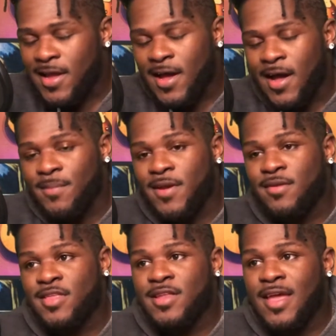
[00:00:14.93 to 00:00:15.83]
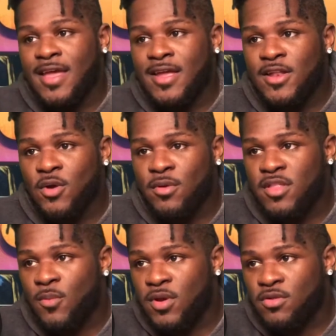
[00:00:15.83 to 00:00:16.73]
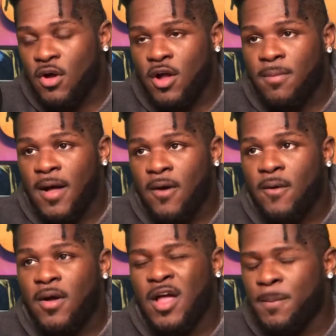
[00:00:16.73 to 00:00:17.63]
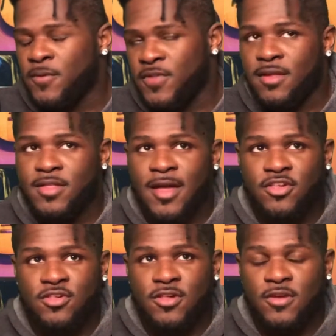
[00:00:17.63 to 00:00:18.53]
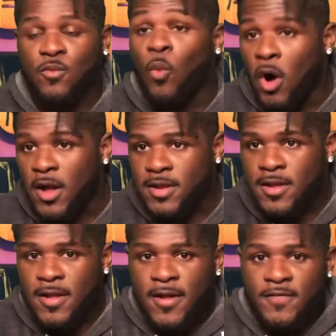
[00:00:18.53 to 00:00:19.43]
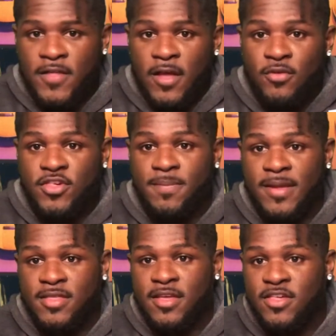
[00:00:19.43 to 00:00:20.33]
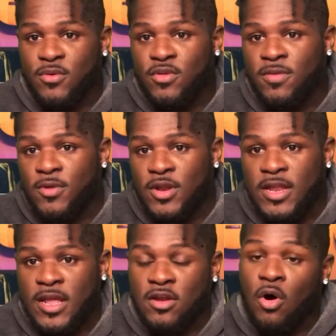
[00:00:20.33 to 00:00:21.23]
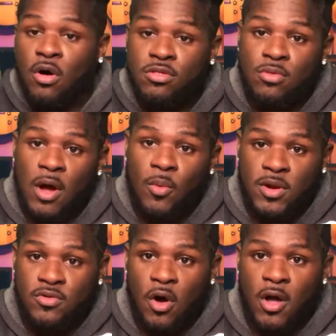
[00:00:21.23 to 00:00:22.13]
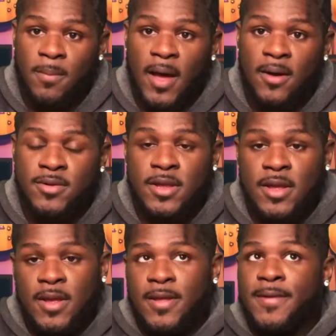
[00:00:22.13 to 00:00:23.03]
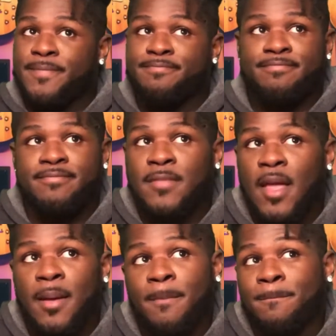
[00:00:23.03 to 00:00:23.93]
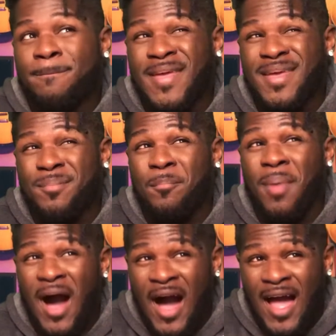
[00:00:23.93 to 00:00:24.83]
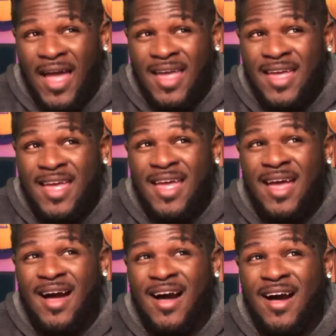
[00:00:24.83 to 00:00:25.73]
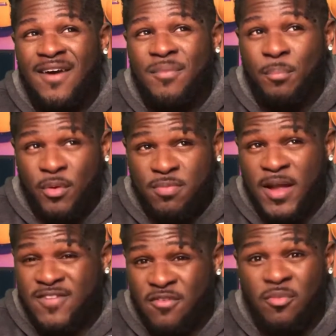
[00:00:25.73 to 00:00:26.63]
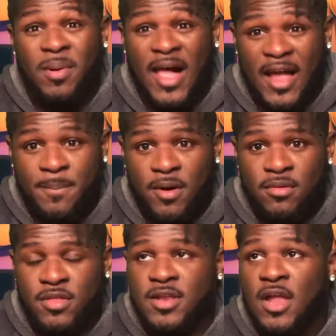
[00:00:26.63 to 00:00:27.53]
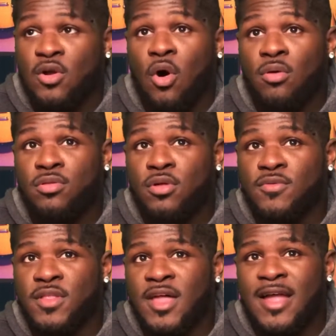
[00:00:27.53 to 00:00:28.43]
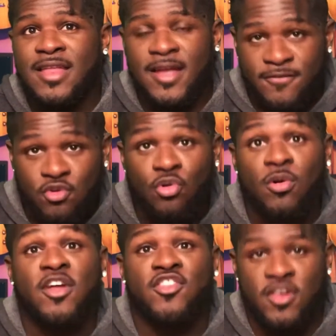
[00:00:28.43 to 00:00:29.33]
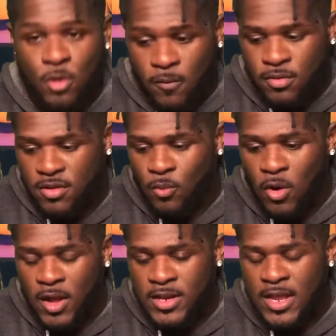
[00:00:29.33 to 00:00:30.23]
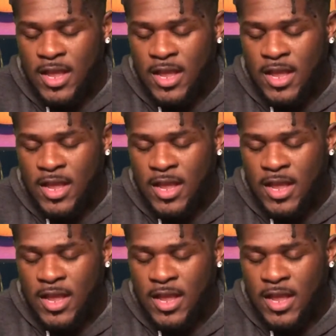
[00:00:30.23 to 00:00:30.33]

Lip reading: I'm here today, because I want to talk about a couple things actually. One, the LGBTQ community, and also I want to talk about being bi from the perspective of a black person, and also this idea of crushing over someone.